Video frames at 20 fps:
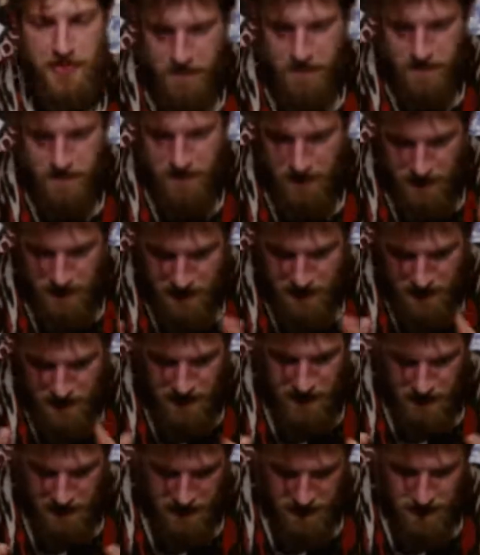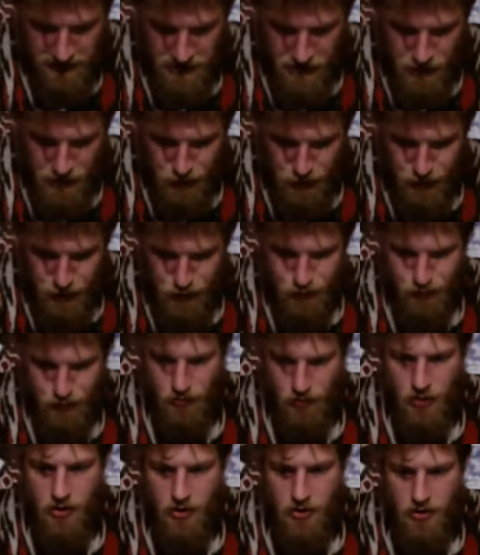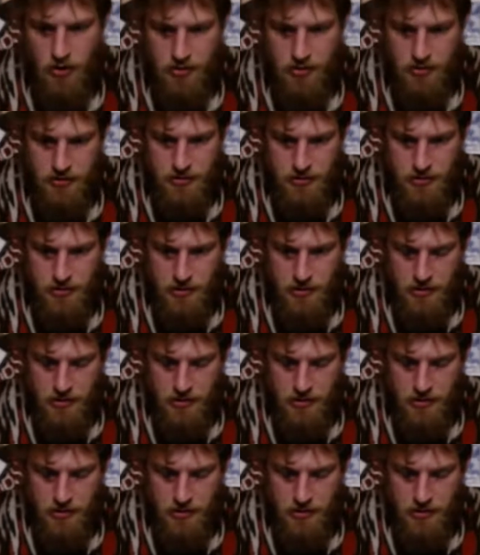very like strong